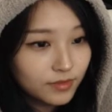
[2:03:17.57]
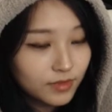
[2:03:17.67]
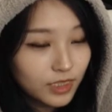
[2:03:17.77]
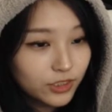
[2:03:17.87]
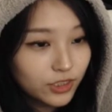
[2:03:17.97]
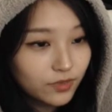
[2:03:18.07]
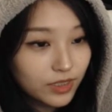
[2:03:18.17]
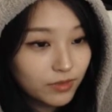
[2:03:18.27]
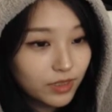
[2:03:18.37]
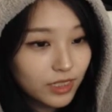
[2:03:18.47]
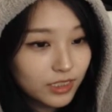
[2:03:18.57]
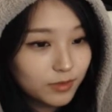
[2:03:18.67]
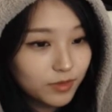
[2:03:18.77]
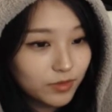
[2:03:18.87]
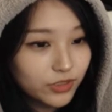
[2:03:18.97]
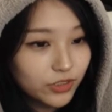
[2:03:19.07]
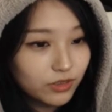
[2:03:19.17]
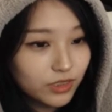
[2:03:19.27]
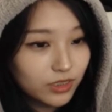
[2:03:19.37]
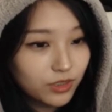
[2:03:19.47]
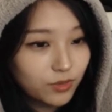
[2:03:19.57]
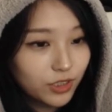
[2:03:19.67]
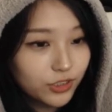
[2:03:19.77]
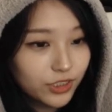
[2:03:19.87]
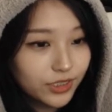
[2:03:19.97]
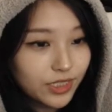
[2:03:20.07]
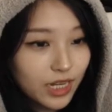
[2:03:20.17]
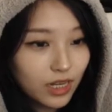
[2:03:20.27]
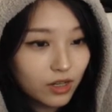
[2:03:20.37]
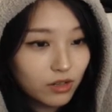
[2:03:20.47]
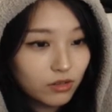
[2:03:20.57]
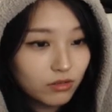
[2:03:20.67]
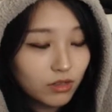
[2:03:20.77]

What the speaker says: Not sure if anyone asked, but what shows are you watching now?